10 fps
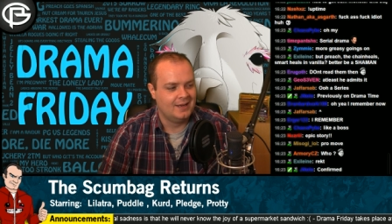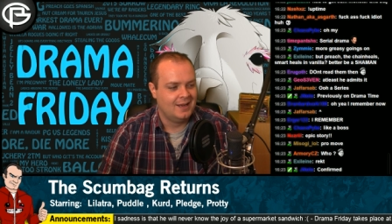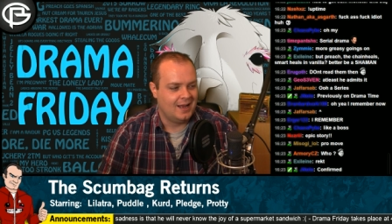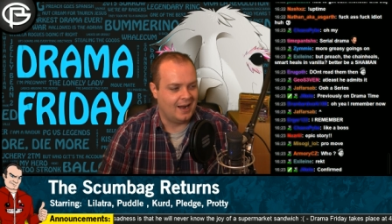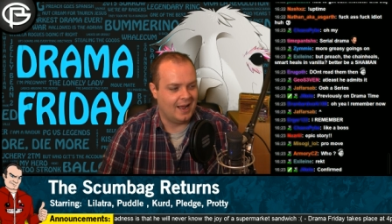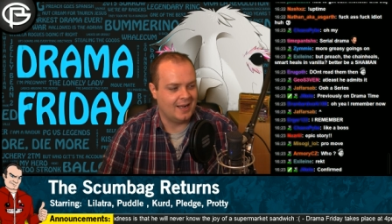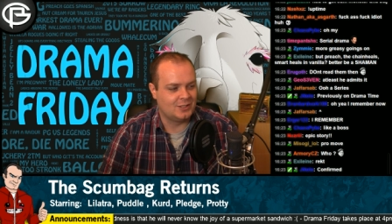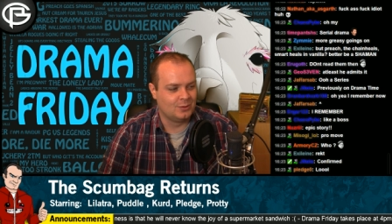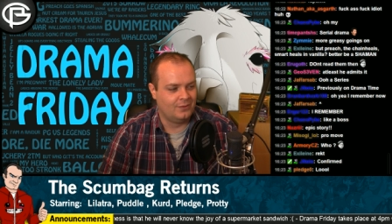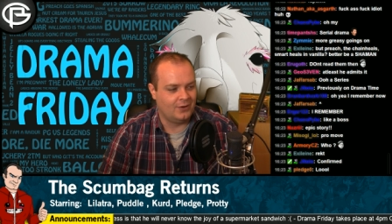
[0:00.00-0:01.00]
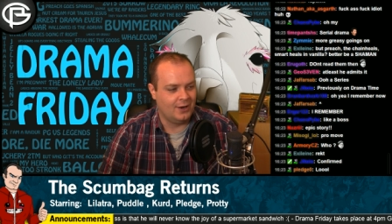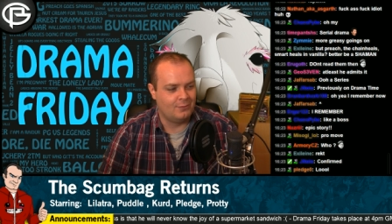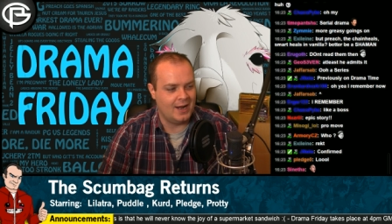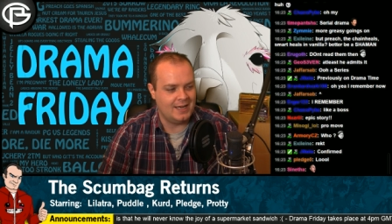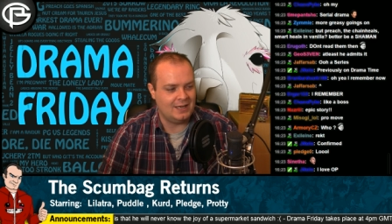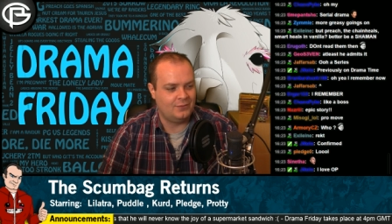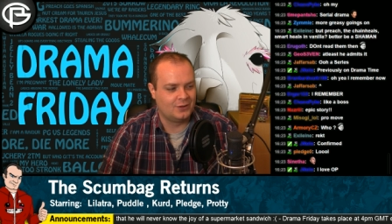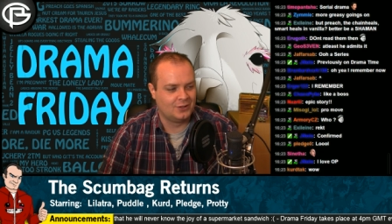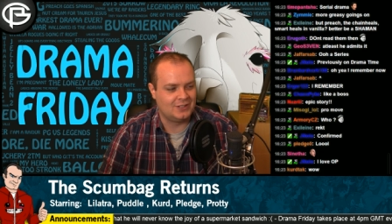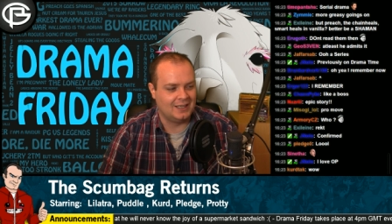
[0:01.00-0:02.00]
and I had to avoid raid
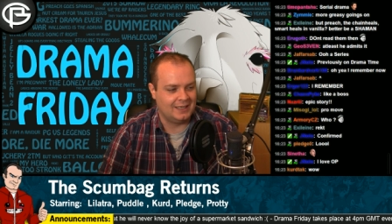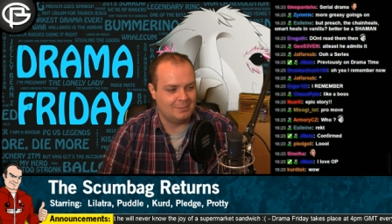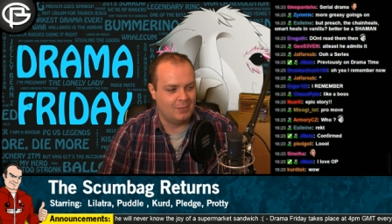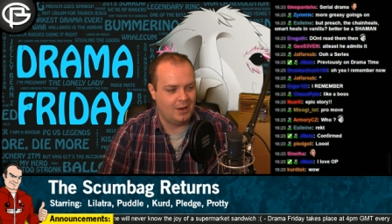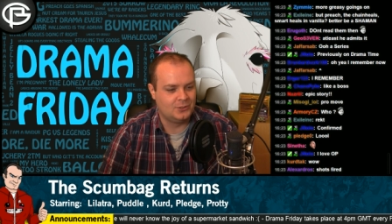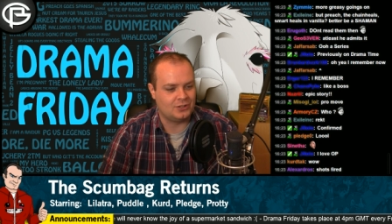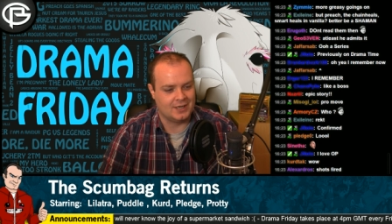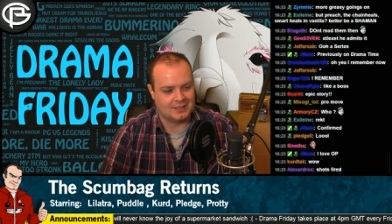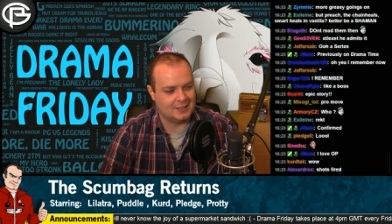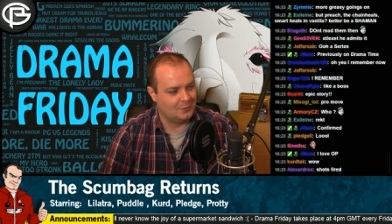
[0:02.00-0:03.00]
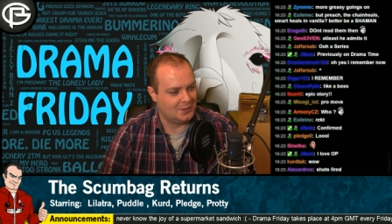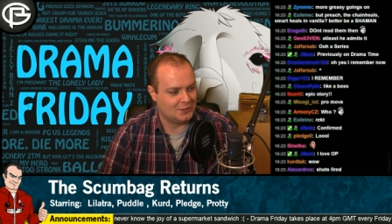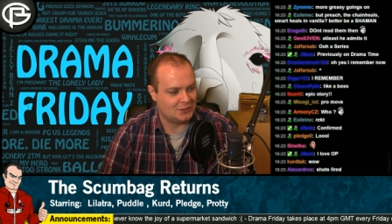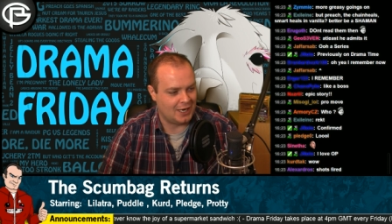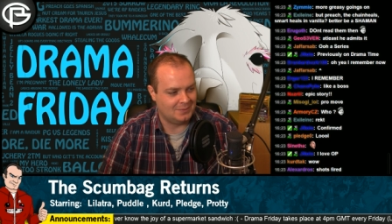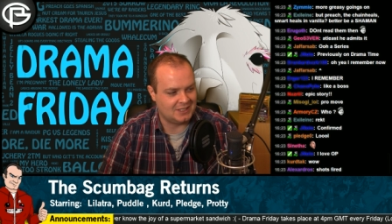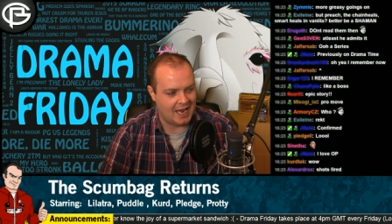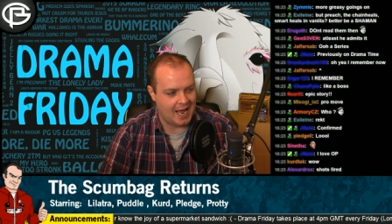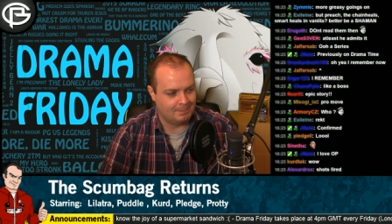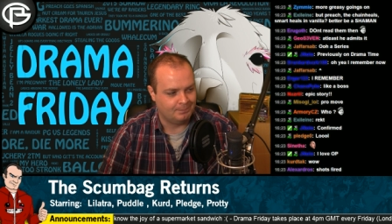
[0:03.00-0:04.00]
difficulty elite mobs trying to kill me at the same
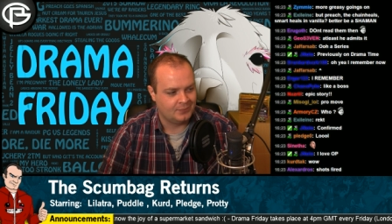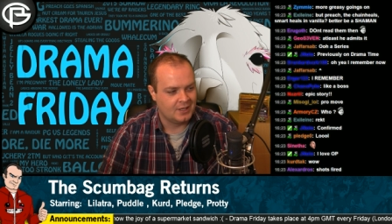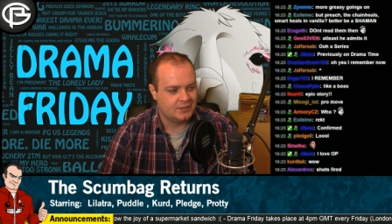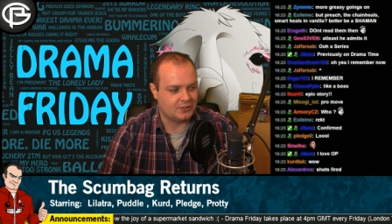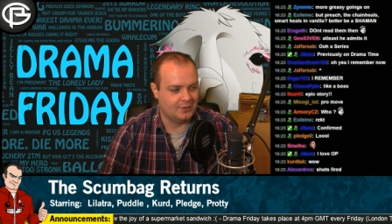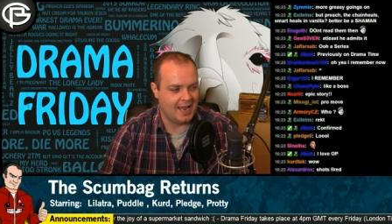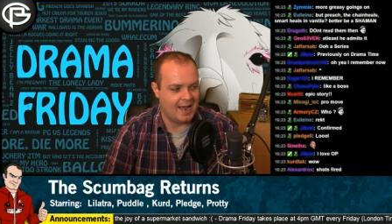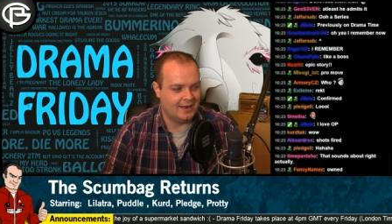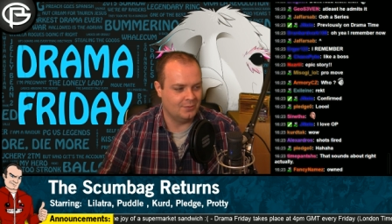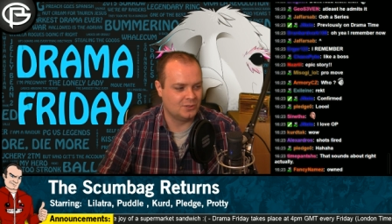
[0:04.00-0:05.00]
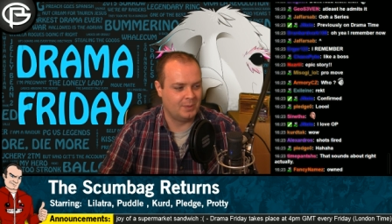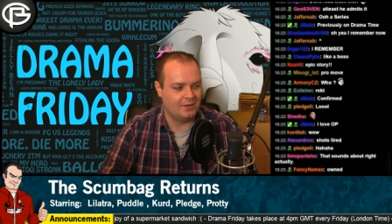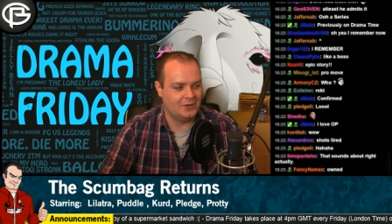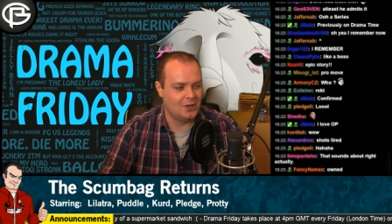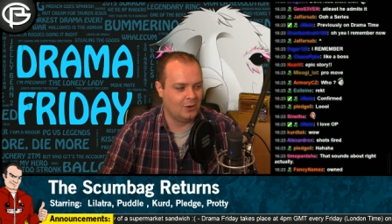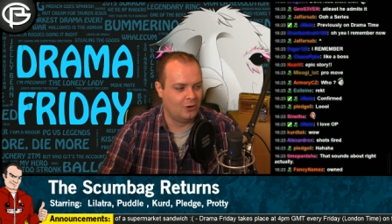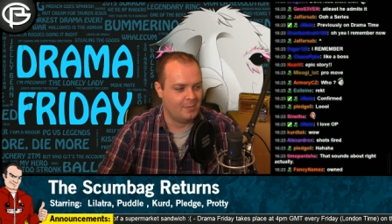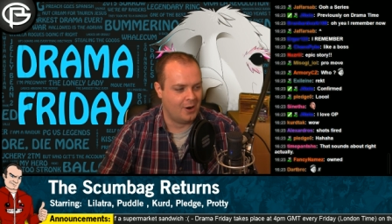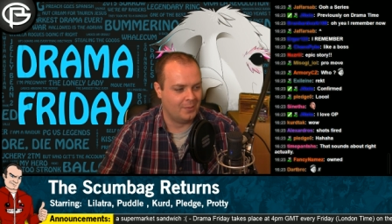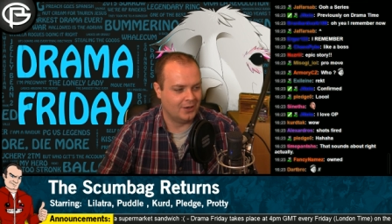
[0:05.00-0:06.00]
time. So yeah, it was a bit of a YOLO
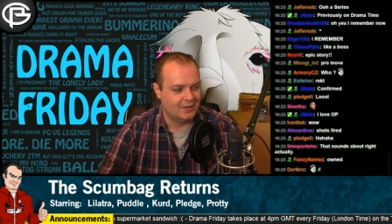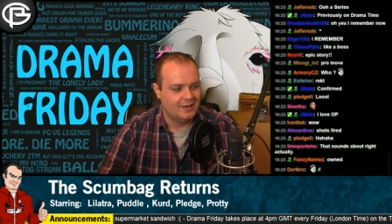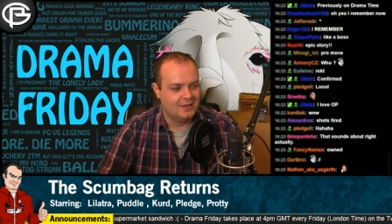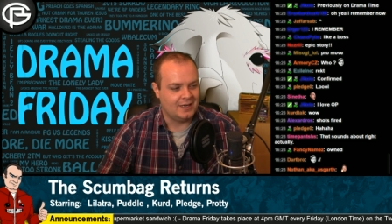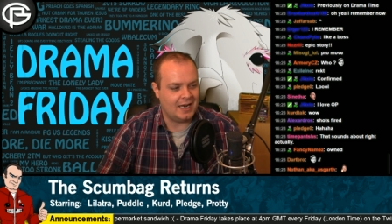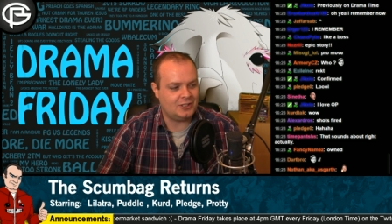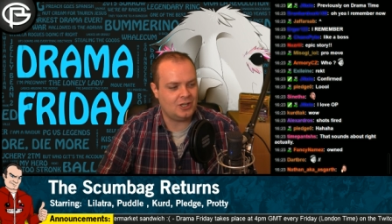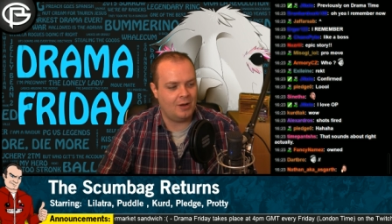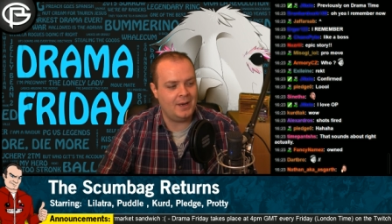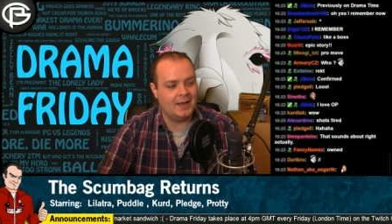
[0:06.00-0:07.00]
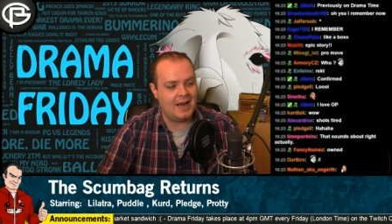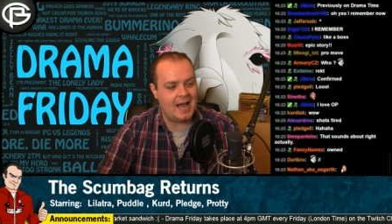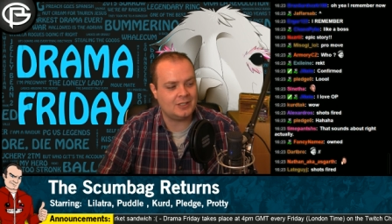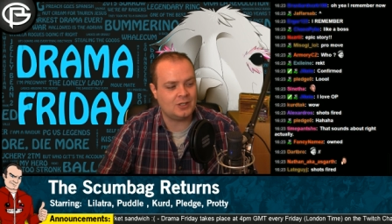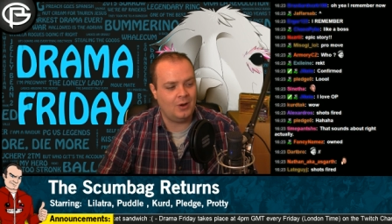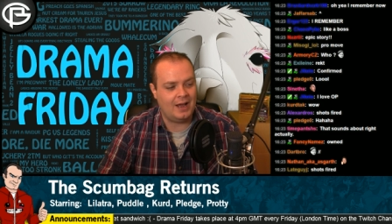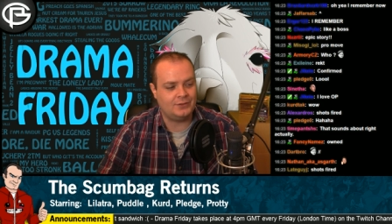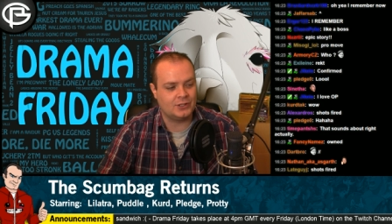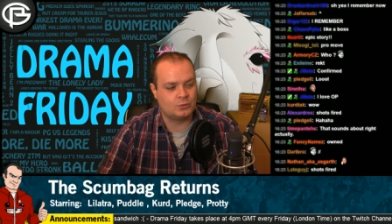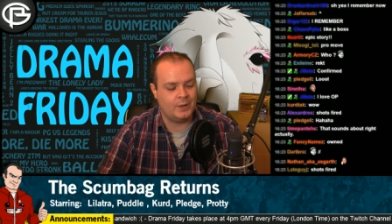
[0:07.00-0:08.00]
moment. Did I stop being an asshole
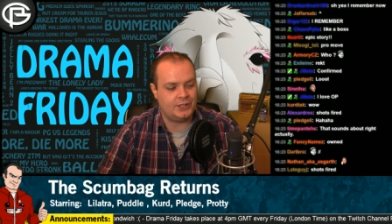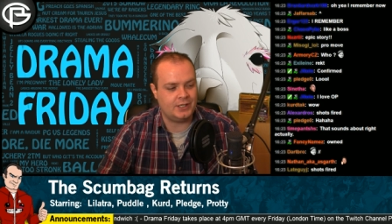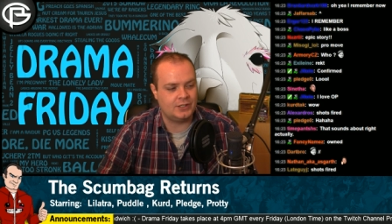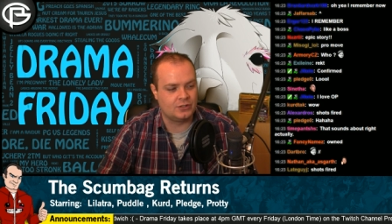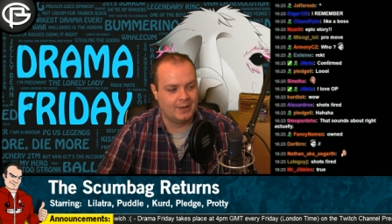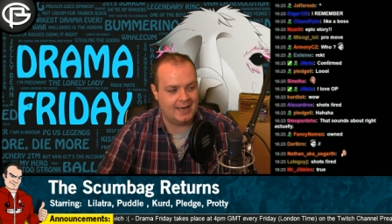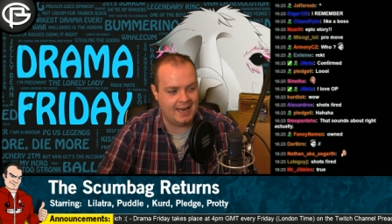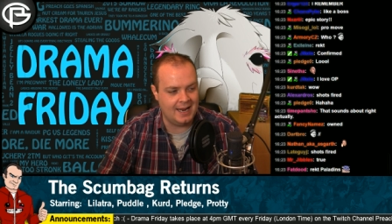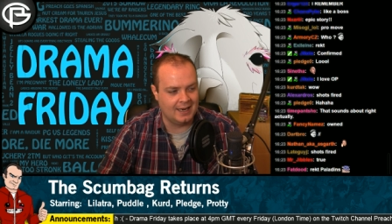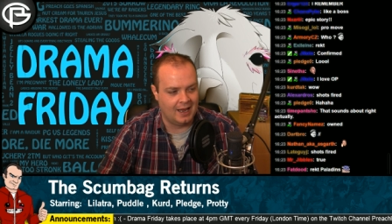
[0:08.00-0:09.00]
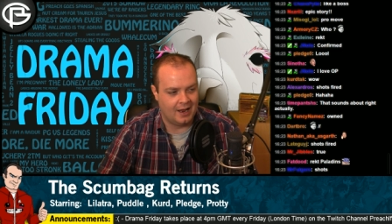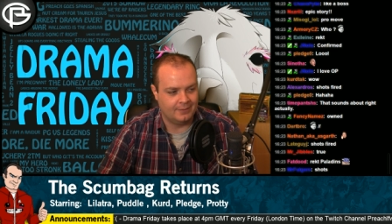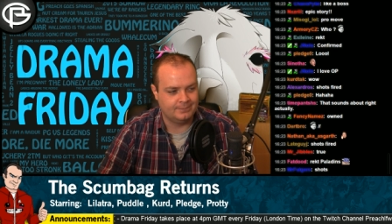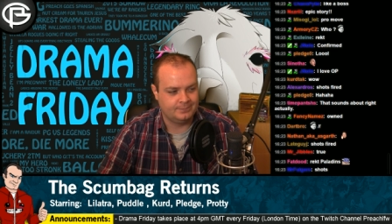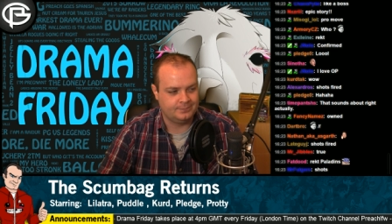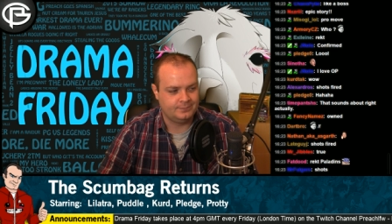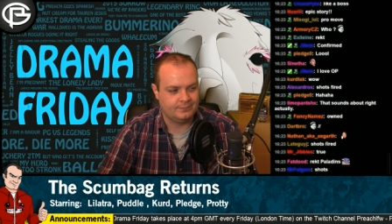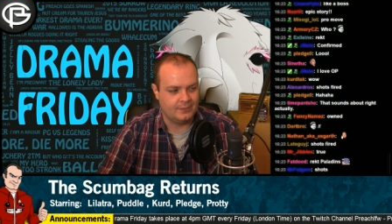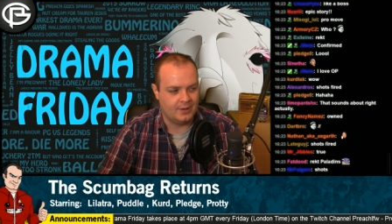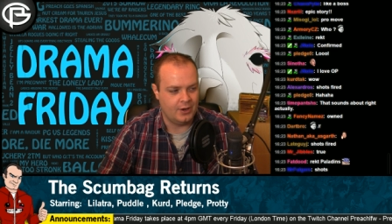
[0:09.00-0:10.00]
after switching to a healer?
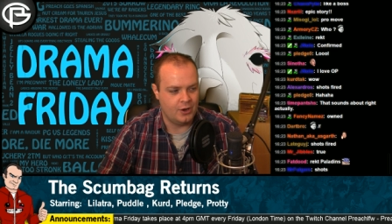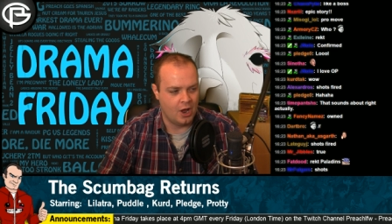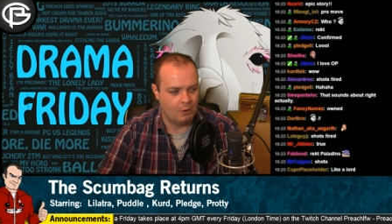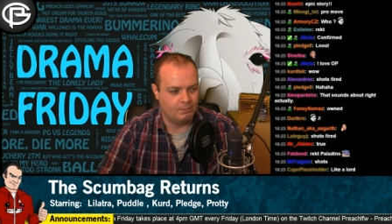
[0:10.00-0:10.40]
No.